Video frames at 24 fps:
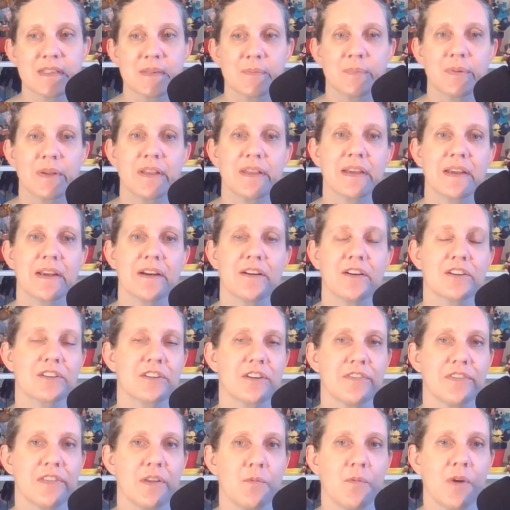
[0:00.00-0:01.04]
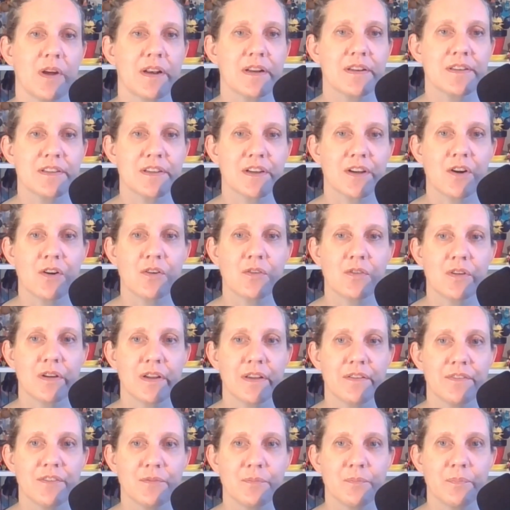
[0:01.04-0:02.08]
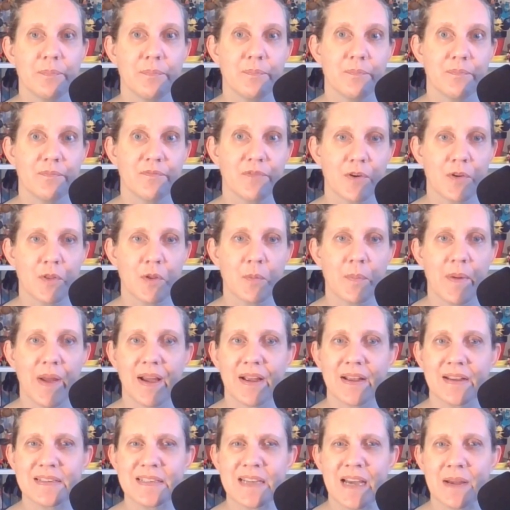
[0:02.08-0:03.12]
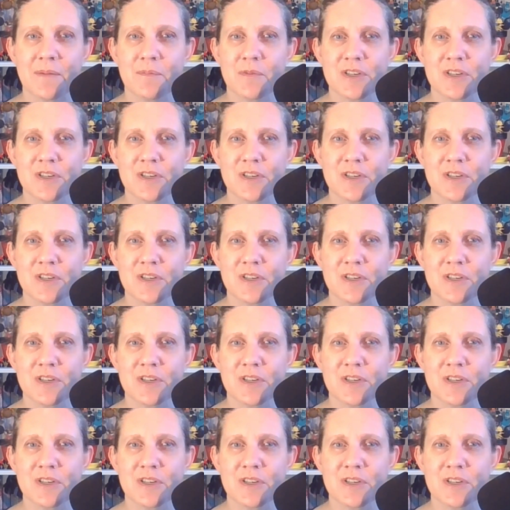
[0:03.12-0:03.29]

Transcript: to play the character if they wanted to go even further back in time,